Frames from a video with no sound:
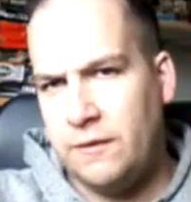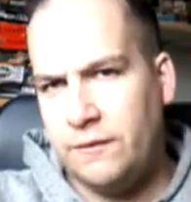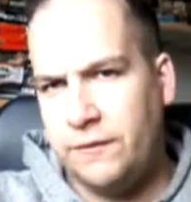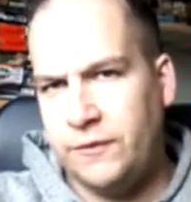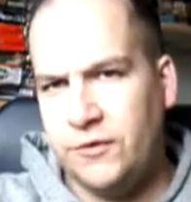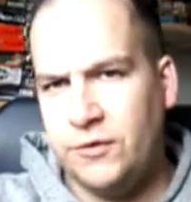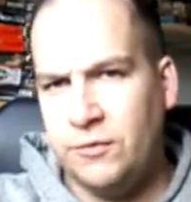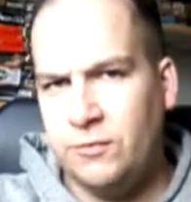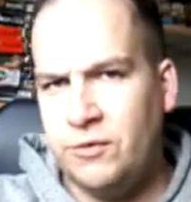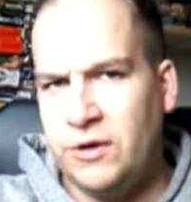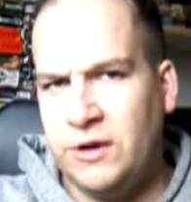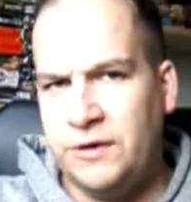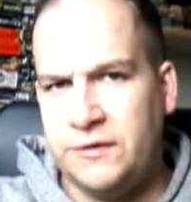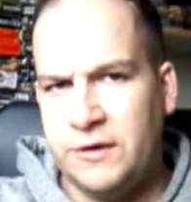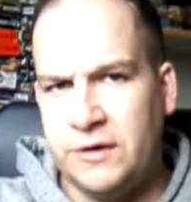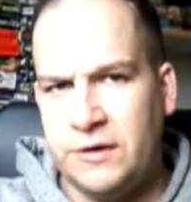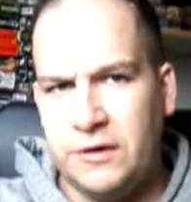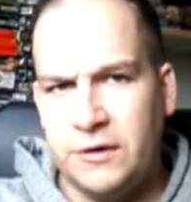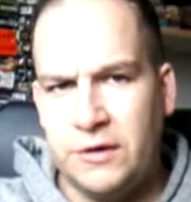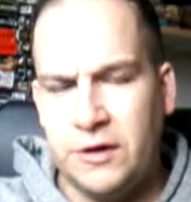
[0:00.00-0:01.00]
for some
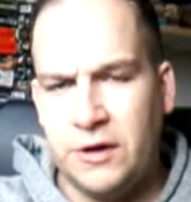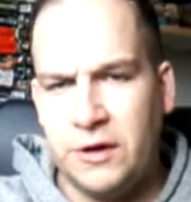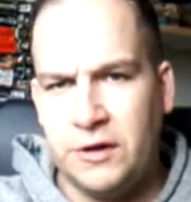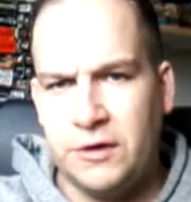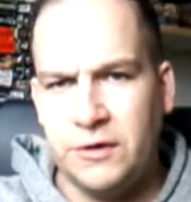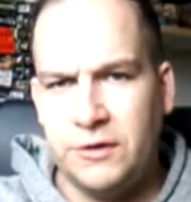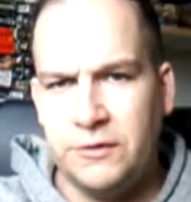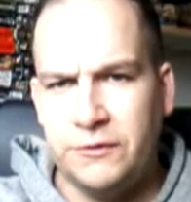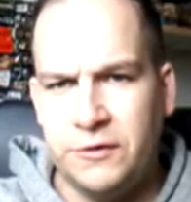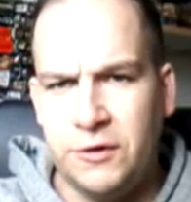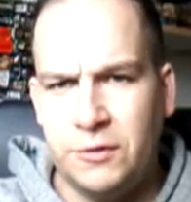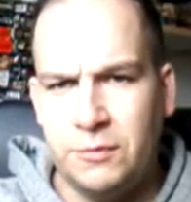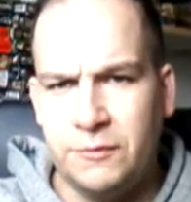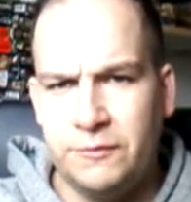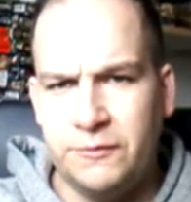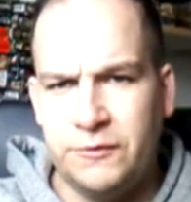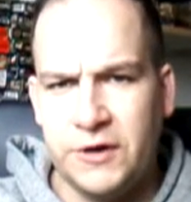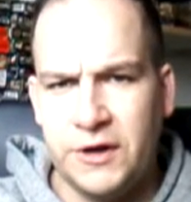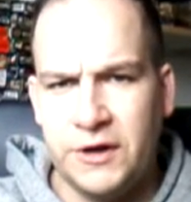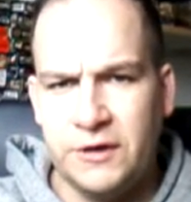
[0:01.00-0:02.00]
reason, YouTube
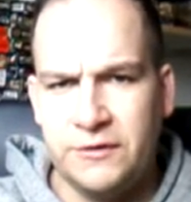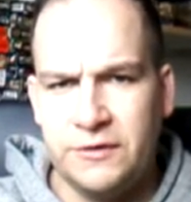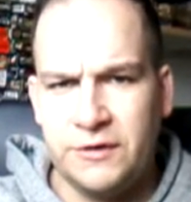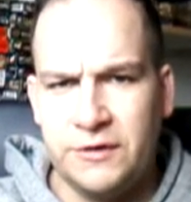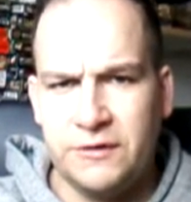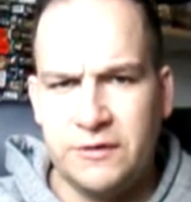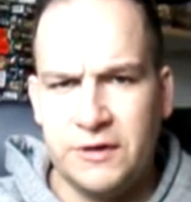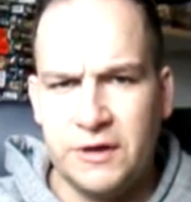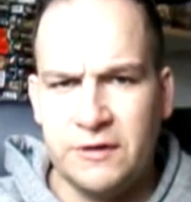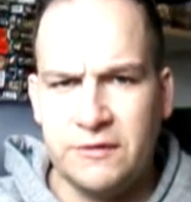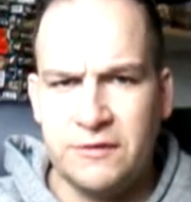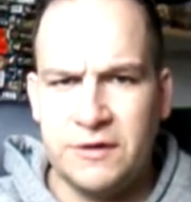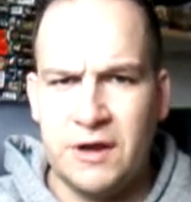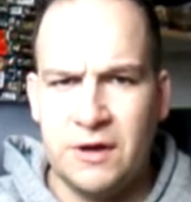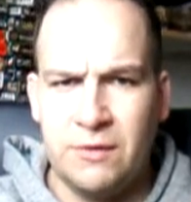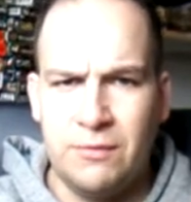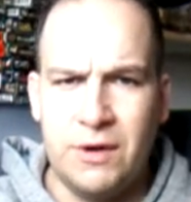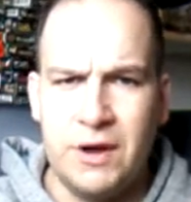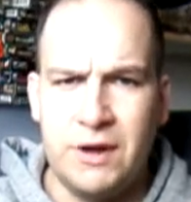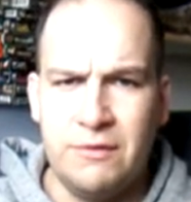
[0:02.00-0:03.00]
have changed these things
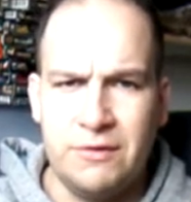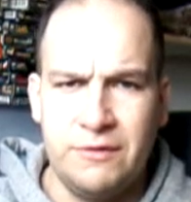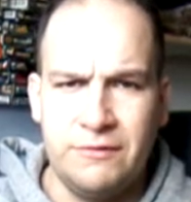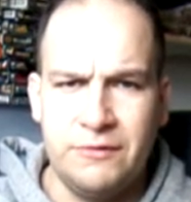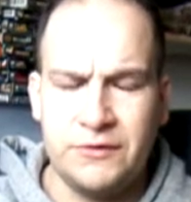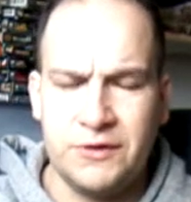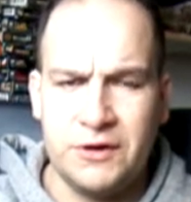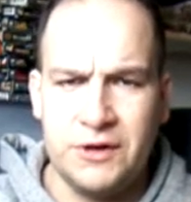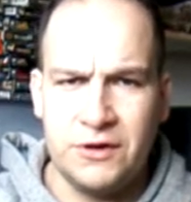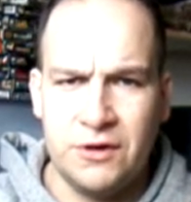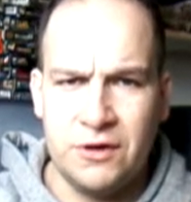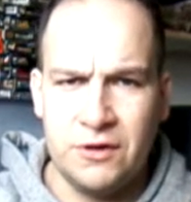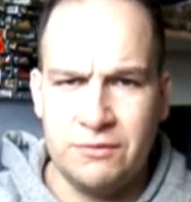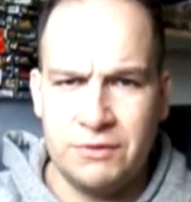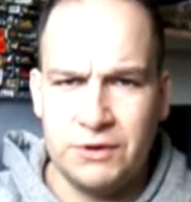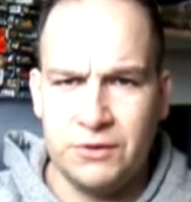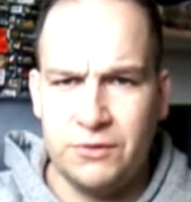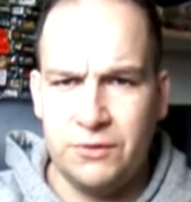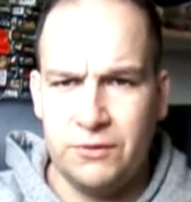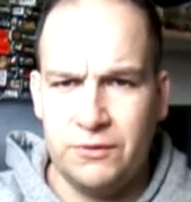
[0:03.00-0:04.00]
now where obviously you can't
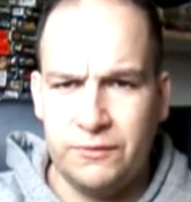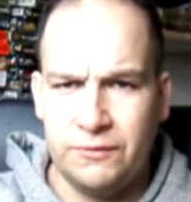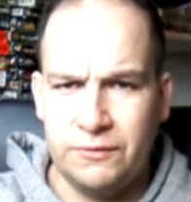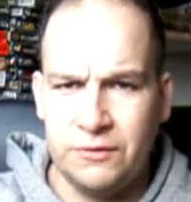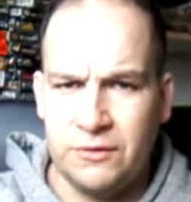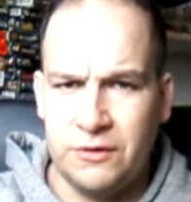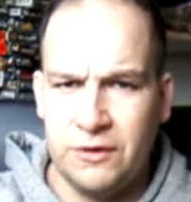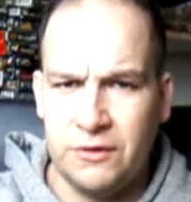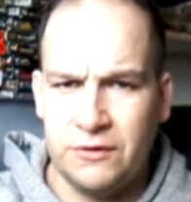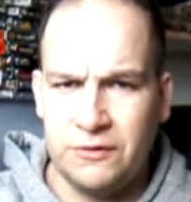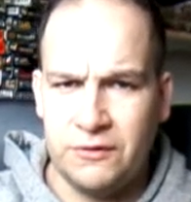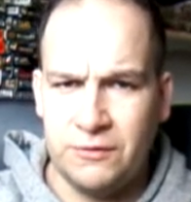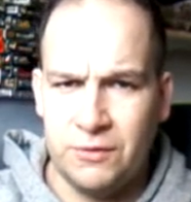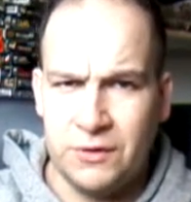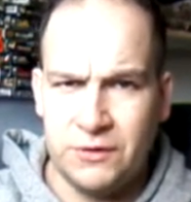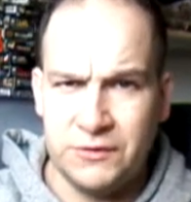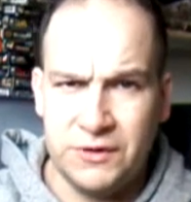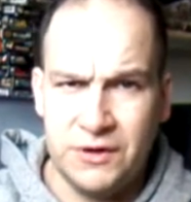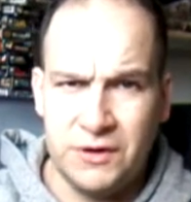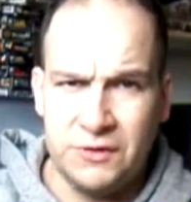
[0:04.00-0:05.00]
record for as long as you
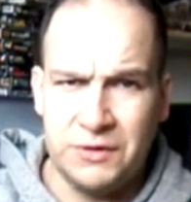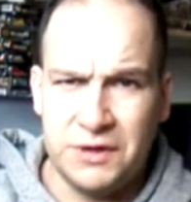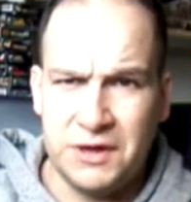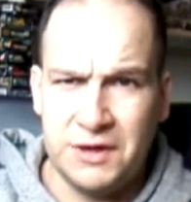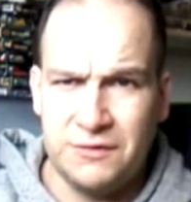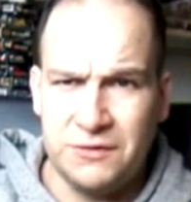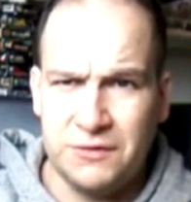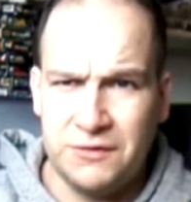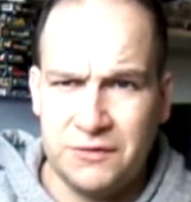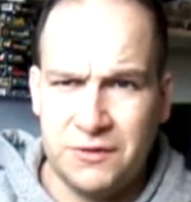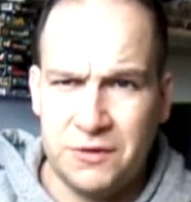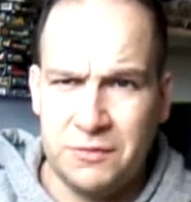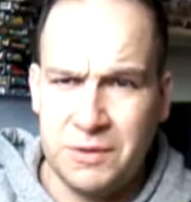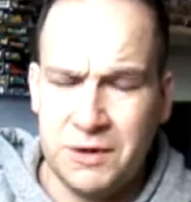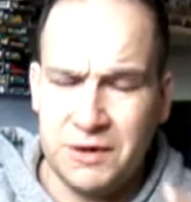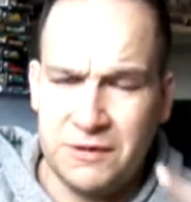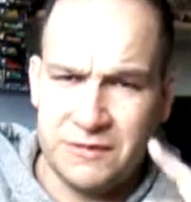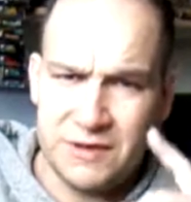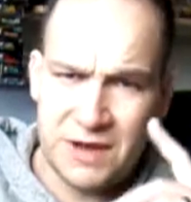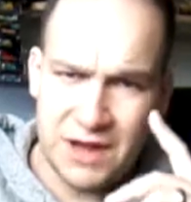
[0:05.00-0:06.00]
want and it only gives you so
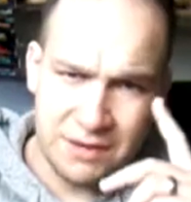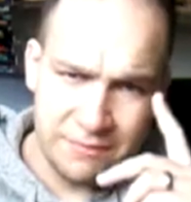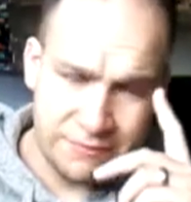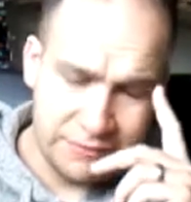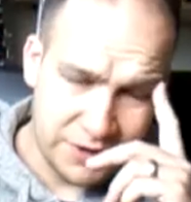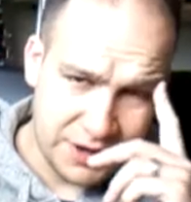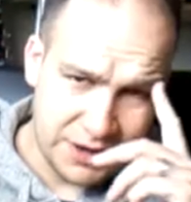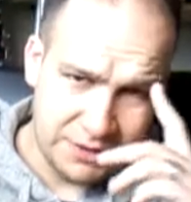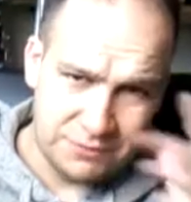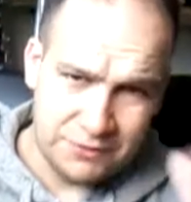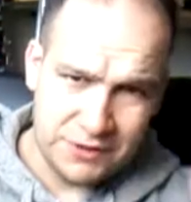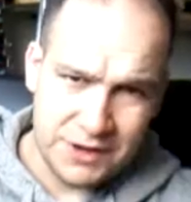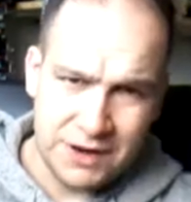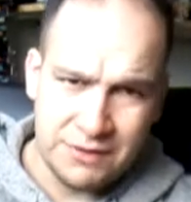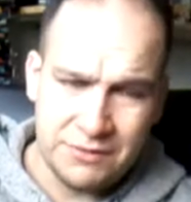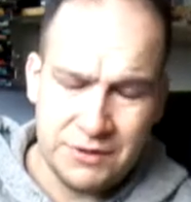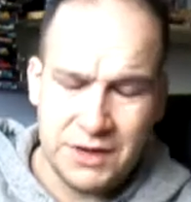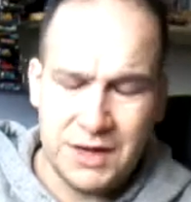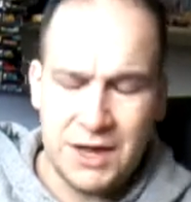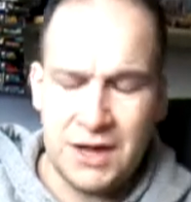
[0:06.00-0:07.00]
many time frames
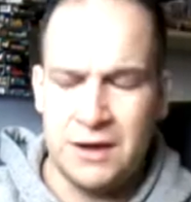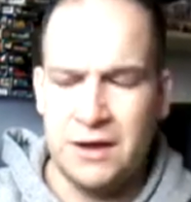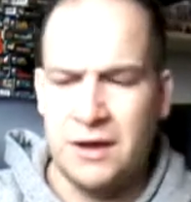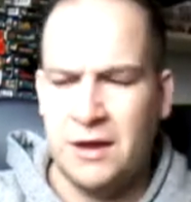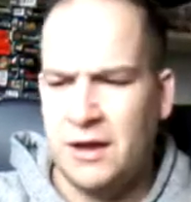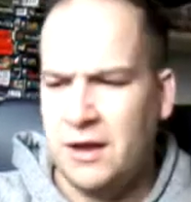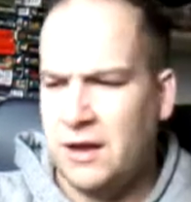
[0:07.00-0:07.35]
now and again.